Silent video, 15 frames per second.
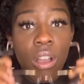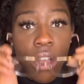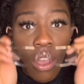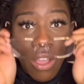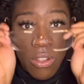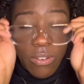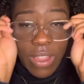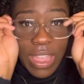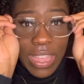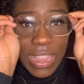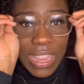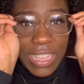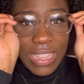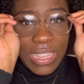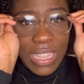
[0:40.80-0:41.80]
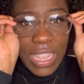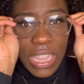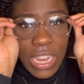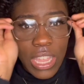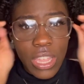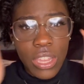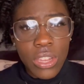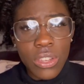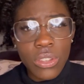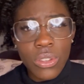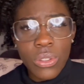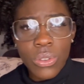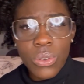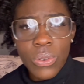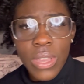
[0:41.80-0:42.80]
All right, let's get
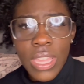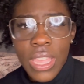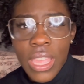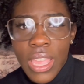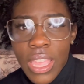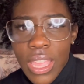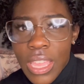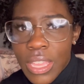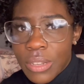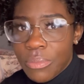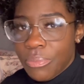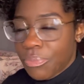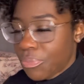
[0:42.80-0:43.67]
into it.